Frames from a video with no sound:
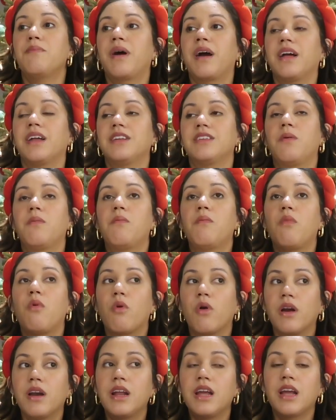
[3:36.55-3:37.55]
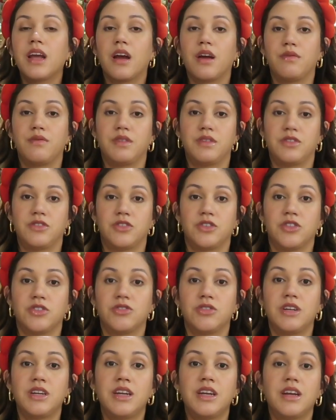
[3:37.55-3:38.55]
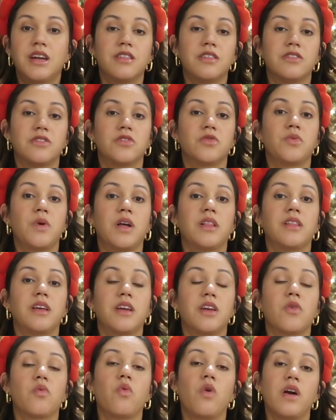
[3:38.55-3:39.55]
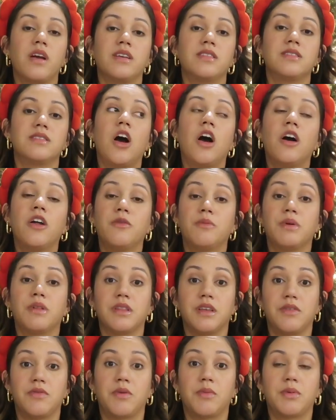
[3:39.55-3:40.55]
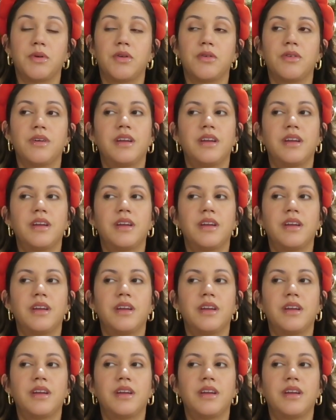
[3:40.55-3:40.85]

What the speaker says: But the morning of the surgery, the swelling was unbelievable.